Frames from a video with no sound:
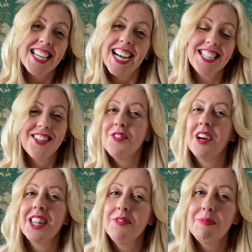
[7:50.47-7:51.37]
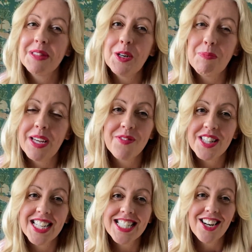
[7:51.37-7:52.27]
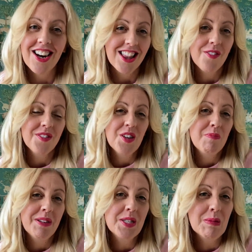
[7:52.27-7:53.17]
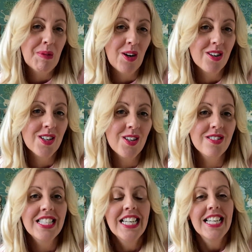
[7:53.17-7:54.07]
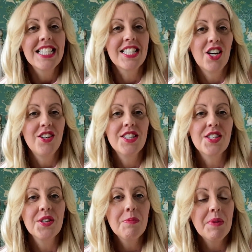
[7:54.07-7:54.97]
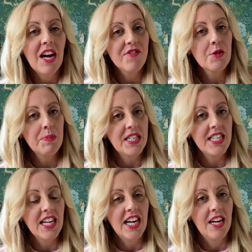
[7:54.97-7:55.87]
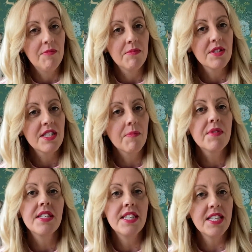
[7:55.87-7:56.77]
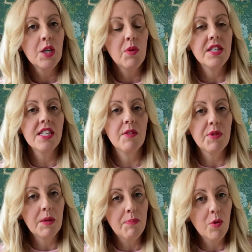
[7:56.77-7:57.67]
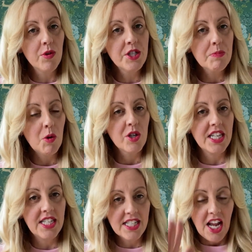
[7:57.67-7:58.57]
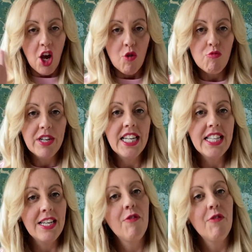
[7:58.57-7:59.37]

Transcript: I love a little bit of glitter, I love a little bit of sparkle. So it's going to have to be something sequined and with a boned bodice, really